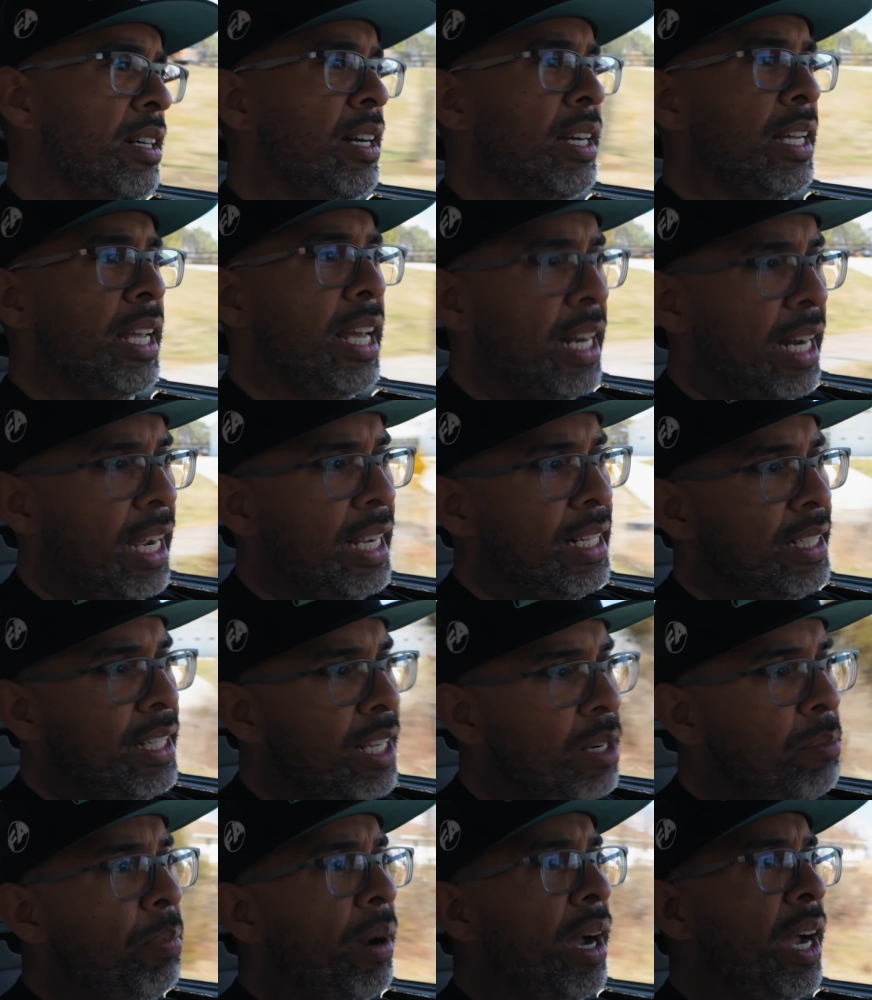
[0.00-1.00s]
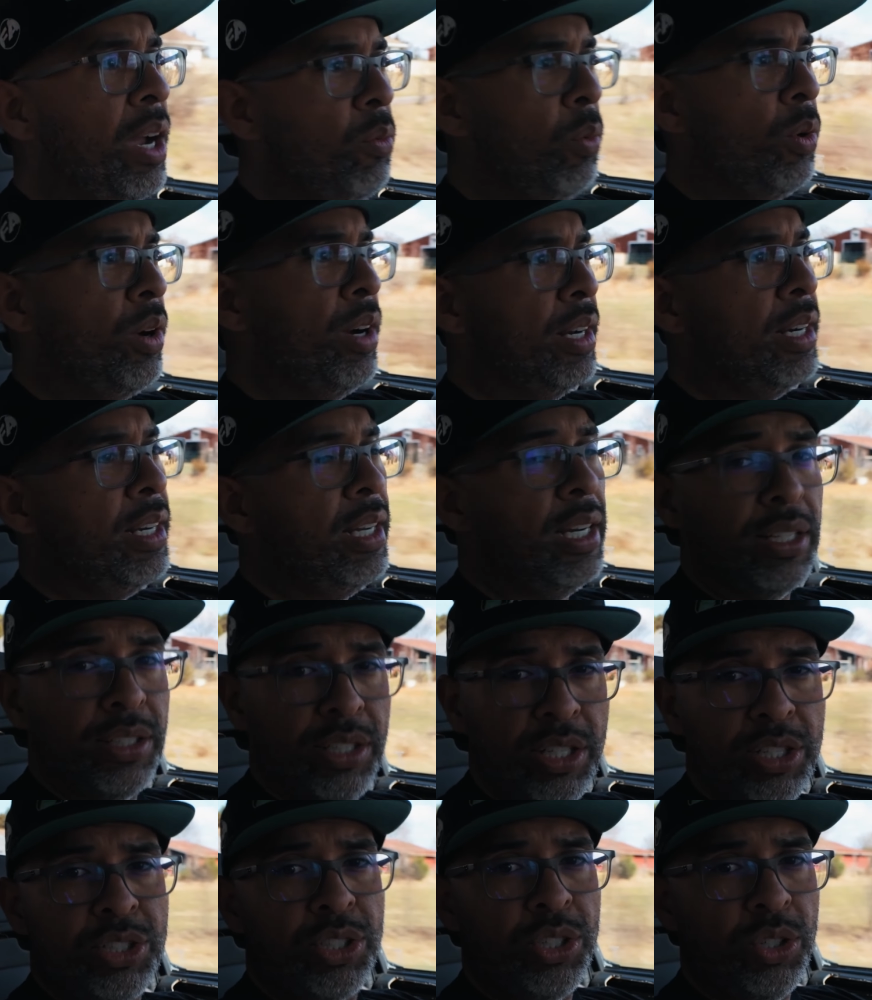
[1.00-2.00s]
Again, I did buy one
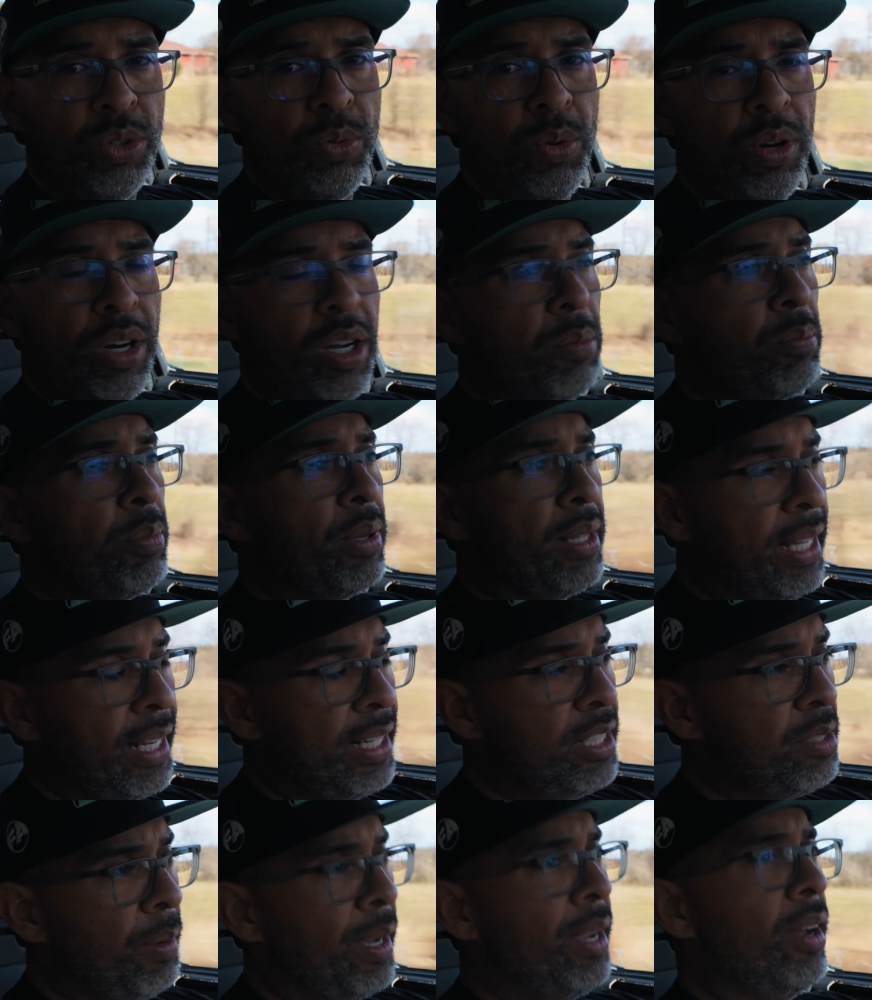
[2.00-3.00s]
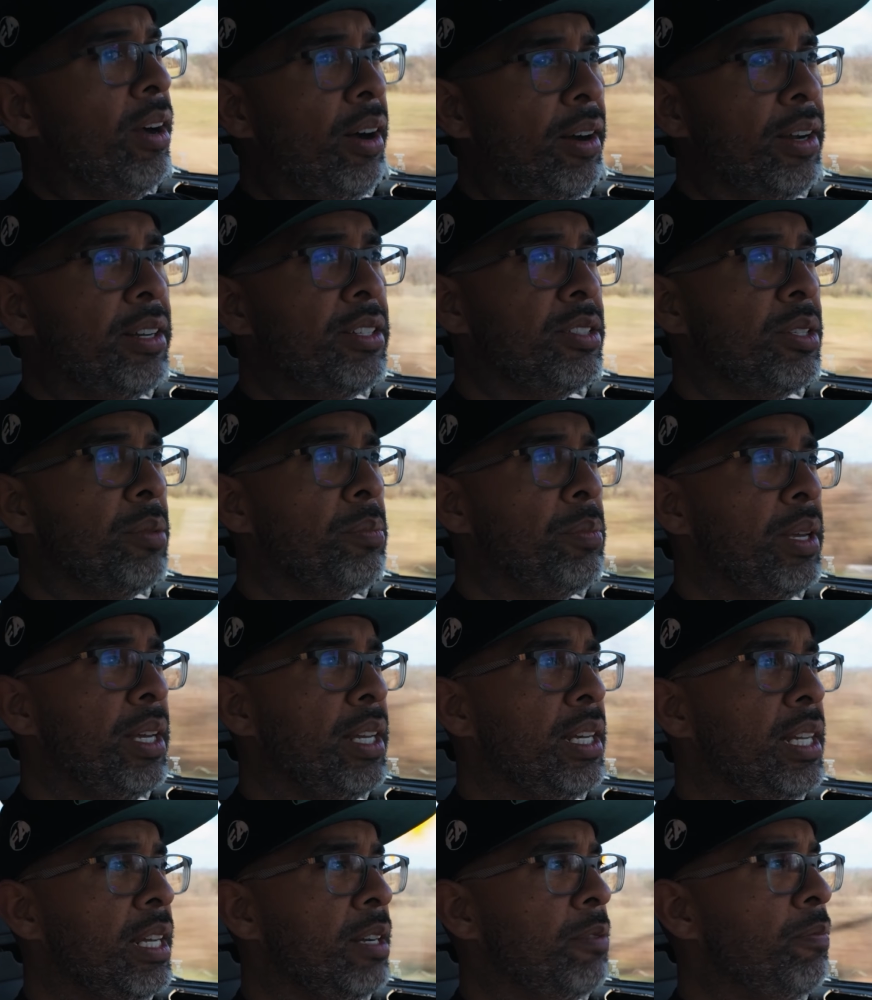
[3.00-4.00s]
additional one, but that is my honest
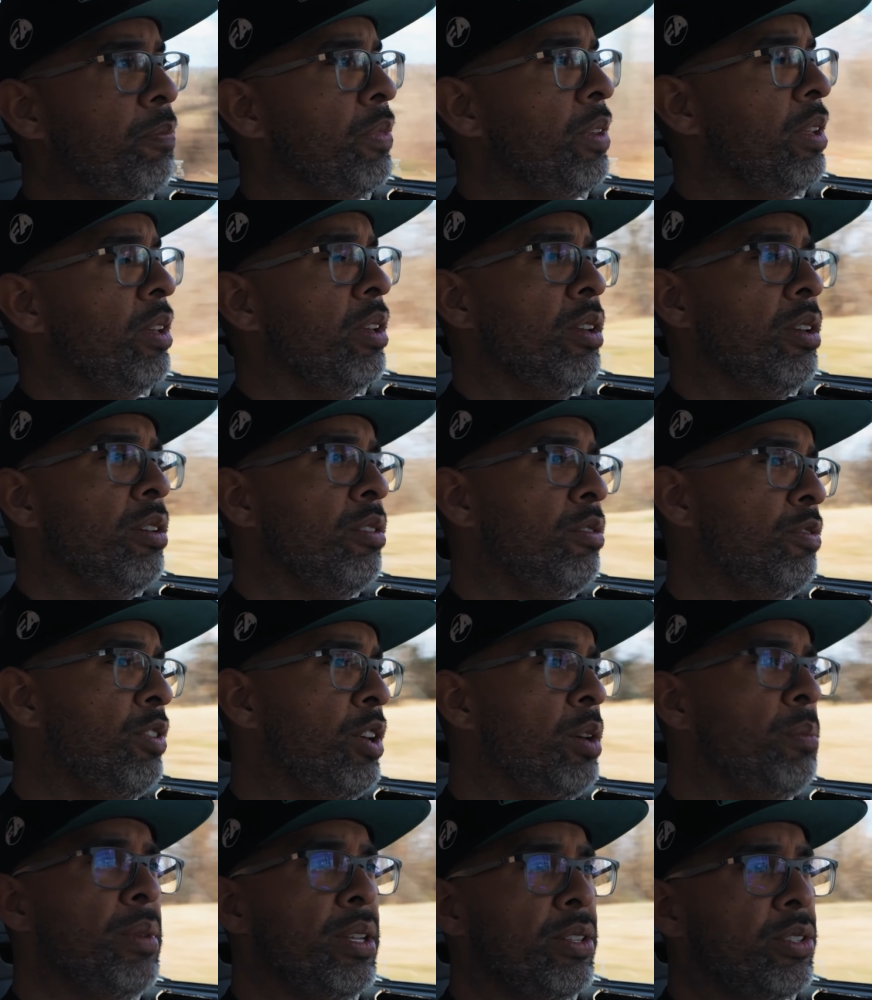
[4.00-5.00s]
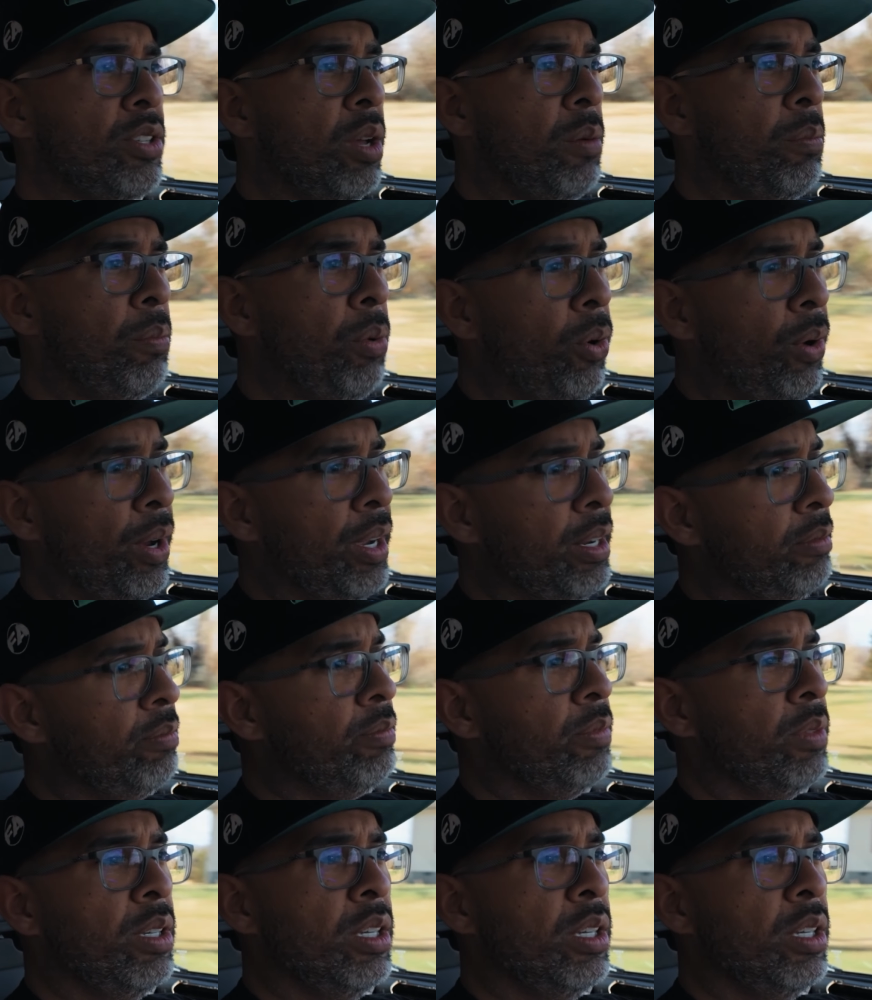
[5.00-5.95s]
opinion. Fitment's on point.